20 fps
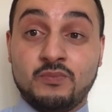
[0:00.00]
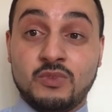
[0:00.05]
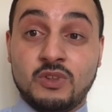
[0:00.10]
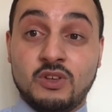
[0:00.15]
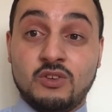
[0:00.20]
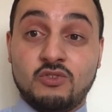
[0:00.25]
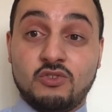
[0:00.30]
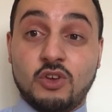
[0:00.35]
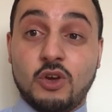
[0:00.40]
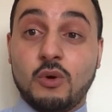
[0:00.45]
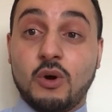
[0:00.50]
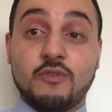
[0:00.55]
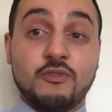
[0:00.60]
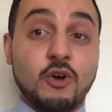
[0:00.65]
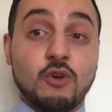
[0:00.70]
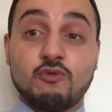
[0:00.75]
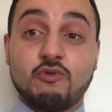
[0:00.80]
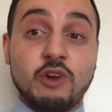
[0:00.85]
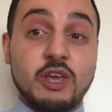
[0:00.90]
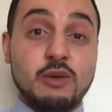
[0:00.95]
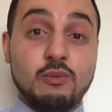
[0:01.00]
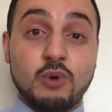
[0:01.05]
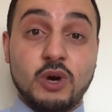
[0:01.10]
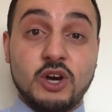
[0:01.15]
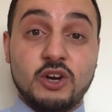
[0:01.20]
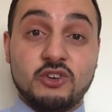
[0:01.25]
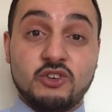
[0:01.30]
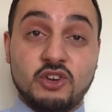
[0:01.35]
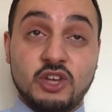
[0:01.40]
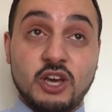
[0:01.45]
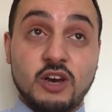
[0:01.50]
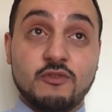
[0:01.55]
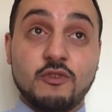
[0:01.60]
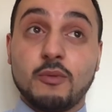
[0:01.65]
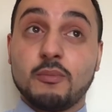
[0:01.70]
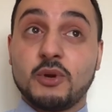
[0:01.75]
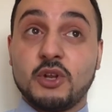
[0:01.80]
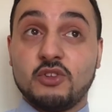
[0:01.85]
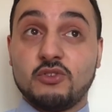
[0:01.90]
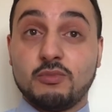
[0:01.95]
So I've not reworded it, I've not
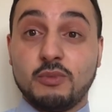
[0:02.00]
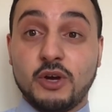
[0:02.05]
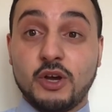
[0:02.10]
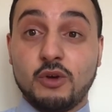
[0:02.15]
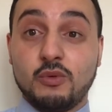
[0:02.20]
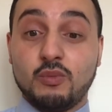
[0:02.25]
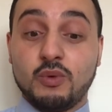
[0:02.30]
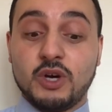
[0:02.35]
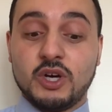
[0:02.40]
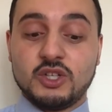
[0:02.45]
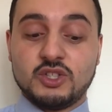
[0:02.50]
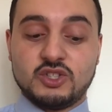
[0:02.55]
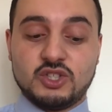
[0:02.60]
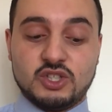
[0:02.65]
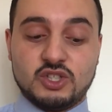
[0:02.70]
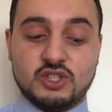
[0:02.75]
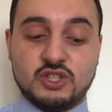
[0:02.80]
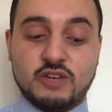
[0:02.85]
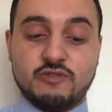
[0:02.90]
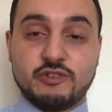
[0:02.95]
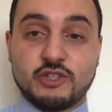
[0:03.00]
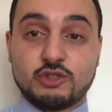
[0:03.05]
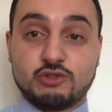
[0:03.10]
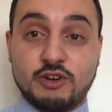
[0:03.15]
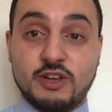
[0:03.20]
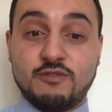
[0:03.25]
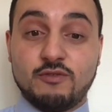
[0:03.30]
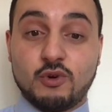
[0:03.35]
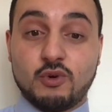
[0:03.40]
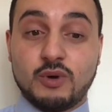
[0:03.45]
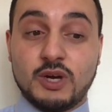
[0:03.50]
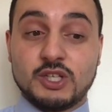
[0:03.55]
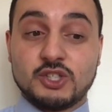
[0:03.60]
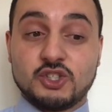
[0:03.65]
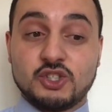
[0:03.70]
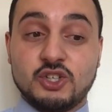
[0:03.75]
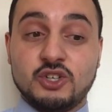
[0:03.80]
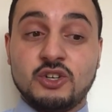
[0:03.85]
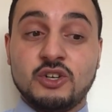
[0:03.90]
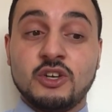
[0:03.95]
put it into my own words. This is a retrieval
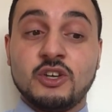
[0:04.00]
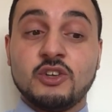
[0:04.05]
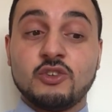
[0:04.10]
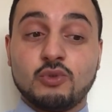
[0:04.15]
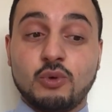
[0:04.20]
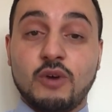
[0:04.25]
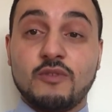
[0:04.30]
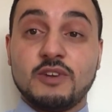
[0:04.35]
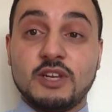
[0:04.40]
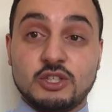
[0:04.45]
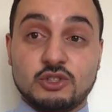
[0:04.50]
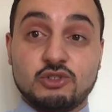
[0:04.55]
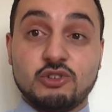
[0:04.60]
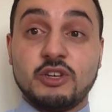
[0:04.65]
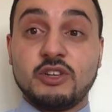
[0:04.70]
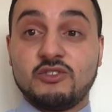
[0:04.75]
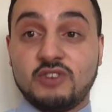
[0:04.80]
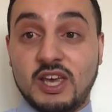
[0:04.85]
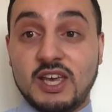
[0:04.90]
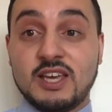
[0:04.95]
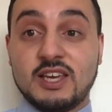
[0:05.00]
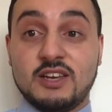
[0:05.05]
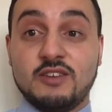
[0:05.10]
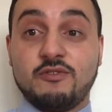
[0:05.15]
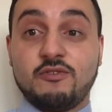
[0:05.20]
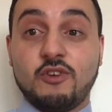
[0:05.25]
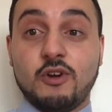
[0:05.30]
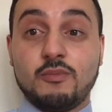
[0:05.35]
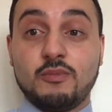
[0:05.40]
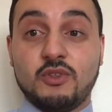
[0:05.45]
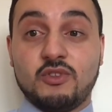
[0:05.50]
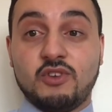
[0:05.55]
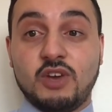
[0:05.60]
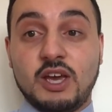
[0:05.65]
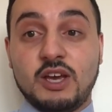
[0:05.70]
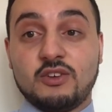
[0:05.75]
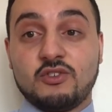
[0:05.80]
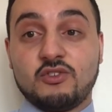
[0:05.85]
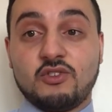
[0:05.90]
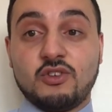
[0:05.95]
question, so I've literally taken it from the
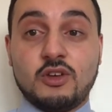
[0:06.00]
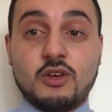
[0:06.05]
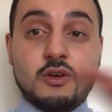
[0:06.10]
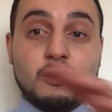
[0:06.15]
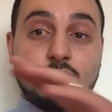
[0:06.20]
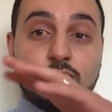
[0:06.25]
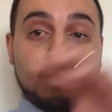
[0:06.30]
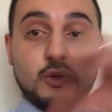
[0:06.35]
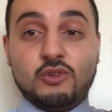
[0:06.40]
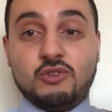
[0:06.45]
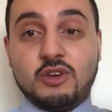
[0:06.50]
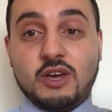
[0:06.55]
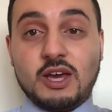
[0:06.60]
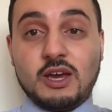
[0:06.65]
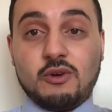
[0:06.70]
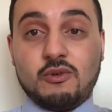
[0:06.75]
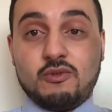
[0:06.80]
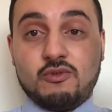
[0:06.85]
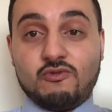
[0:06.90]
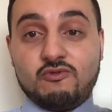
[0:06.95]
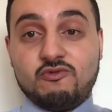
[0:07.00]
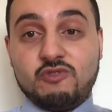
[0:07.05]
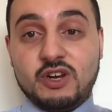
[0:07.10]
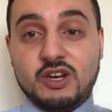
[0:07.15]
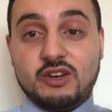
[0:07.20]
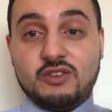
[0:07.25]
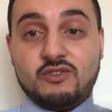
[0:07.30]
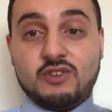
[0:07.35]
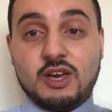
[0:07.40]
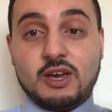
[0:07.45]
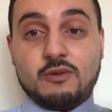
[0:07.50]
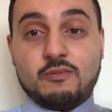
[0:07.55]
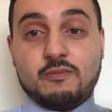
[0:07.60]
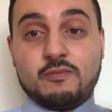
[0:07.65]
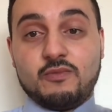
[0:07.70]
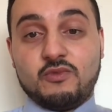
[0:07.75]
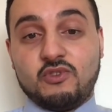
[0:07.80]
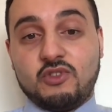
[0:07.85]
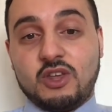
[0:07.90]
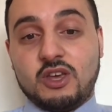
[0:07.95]
text, pulled it out, written it down.
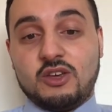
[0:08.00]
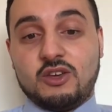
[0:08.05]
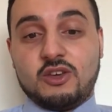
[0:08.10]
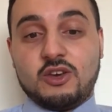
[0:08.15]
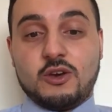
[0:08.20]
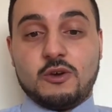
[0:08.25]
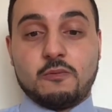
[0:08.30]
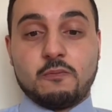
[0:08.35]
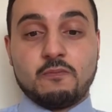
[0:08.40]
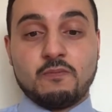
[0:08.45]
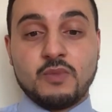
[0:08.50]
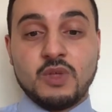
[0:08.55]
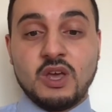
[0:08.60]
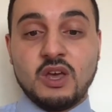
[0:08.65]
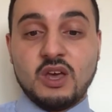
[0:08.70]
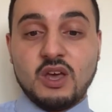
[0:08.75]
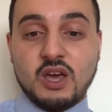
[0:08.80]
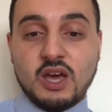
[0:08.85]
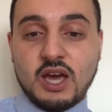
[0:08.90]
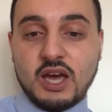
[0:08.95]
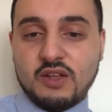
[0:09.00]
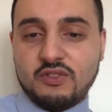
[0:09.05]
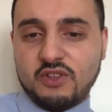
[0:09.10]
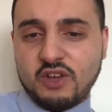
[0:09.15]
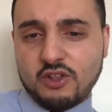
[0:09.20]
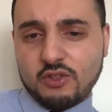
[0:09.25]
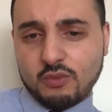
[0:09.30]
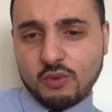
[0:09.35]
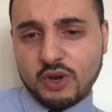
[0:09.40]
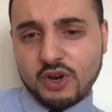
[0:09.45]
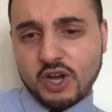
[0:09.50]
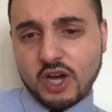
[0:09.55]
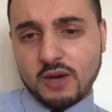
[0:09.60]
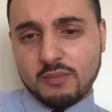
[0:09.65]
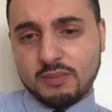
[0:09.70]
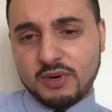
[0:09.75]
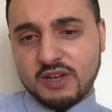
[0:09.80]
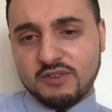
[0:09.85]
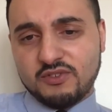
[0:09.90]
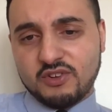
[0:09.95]
So there you go. And the other one,
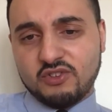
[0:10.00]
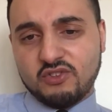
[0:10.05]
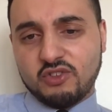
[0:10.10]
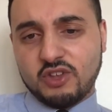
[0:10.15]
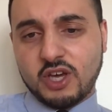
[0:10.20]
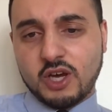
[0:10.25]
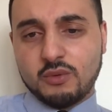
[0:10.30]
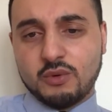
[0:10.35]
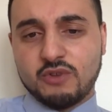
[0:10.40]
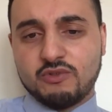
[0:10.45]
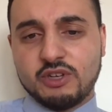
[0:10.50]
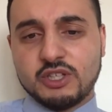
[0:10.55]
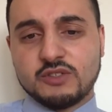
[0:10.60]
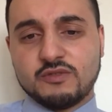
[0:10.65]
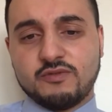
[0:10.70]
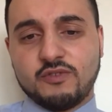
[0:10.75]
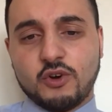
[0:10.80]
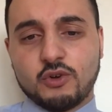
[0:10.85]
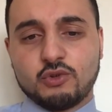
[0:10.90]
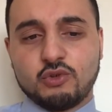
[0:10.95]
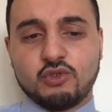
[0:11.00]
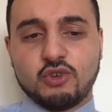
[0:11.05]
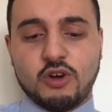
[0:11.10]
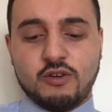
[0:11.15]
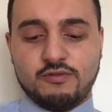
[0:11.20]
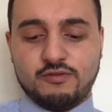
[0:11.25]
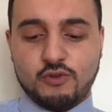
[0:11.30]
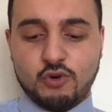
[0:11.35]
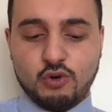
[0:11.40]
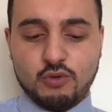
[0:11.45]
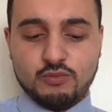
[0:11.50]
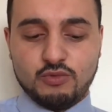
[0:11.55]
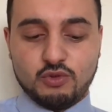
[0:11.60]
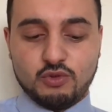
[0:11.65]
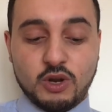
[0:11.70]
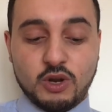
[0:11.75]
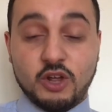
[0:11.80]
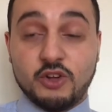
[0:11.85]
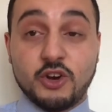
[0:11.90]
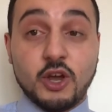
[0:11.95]
uplift isn't the only reason fossils are formed.
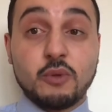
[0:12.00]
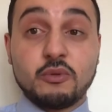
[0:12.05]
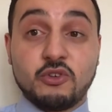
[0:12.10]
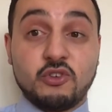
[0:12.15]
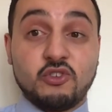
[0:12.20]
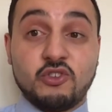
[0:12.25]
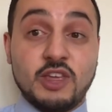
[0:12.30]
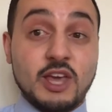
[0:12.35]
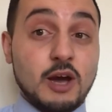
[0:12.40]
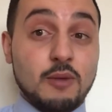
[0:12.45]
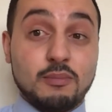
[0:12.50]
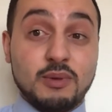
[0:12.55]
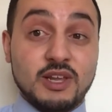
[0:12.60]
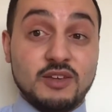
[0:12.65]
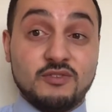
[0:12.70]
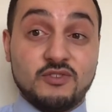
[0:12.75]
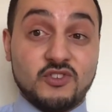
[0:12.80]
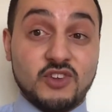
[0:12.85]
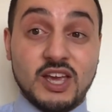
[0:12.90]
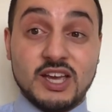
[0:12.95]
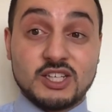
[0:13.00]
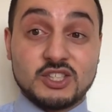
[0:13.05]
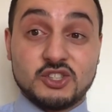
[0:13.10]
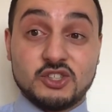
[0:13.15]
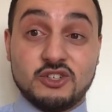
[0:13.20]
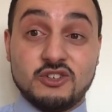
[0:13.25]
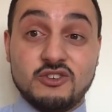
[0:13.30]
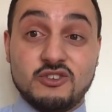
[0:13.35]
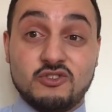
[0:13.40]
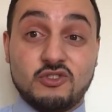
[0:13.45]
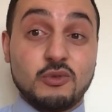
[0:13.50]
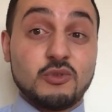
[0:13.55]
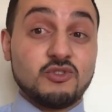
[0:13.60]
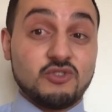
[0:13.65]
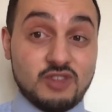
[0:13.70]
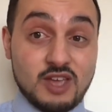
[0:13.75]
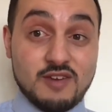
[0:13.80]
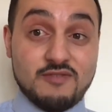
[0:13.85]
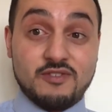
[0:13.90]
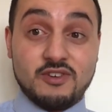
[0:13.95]
I know this is the uplift section, so it's
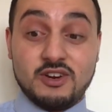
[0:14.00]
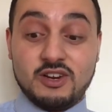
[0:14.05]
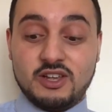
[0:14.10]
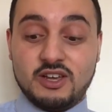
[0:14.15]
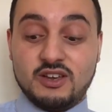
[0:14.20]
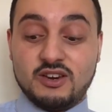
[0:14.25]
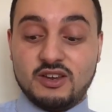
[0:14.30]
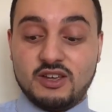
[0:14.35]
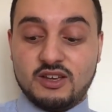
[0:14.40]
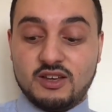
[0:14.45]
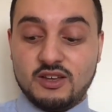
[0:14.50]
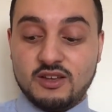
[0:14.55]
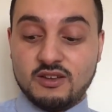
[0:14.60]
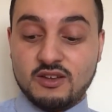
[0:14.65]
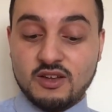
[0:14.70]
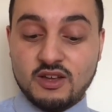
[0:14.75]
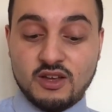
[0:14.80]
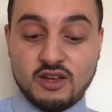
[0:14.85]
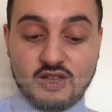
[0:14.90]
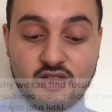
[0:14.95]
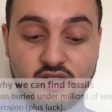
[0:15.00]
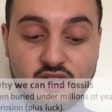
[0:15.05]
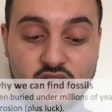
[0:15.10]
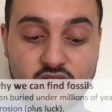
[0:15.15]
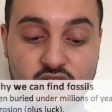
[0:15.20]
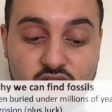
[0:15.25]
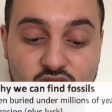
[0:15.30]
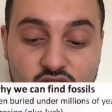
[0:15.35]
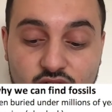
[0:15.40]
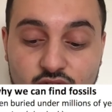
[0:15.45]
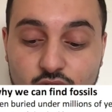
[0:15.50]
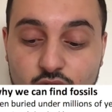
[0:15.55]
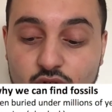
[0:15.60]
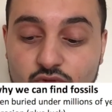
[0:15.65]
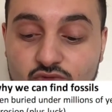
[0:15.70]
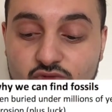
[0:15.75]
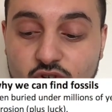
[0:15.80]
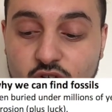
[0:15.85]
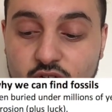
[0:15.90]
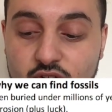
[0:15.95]
definitely in here. And if you look
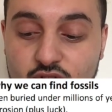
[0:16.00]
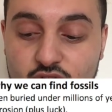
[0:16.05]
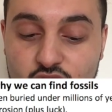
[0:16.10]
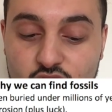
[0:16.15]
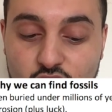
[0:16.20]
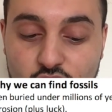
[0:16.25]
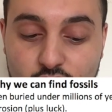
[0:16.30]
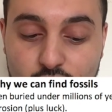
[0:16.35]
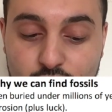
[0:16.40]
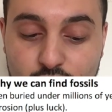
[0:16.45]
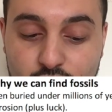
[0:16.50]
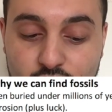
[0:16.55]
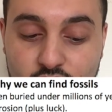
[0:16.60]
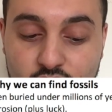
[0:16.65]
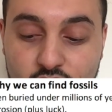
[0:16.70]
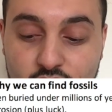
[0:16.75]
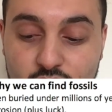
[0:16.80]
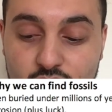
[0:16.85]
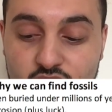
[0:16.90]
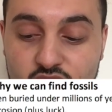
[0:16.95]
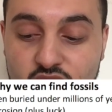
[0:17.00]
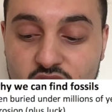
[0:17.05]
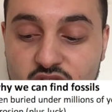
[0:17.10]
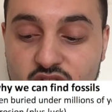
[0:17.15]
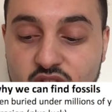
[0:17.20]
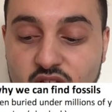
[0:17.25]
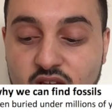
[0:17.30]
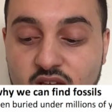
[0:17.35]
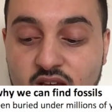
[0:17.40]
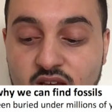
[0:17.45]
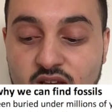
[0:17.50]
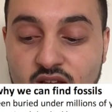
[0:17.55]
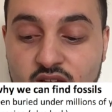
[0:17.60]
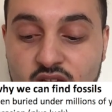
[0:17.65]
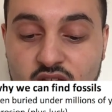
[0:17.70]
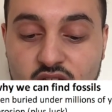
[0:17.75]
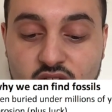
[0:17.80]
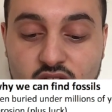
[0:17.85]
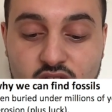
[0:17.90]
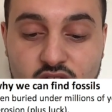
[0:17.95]
right at the top, it says there,
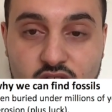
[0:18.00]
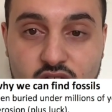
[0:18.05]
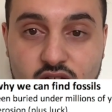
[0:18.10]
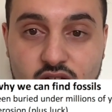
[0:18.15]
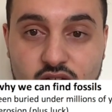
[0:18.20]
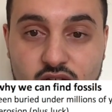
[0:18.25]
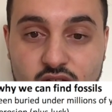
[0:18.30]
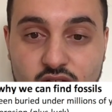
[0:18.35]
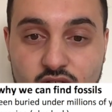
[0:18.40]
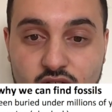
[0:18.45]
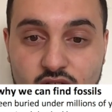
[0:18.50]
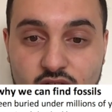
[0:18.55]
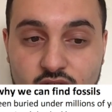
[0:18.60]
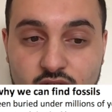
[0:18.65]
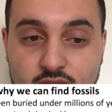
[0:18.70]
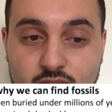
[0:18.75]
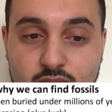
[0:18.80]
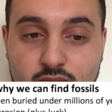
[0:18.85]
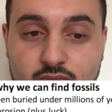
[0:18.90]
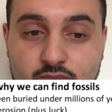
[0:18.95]
how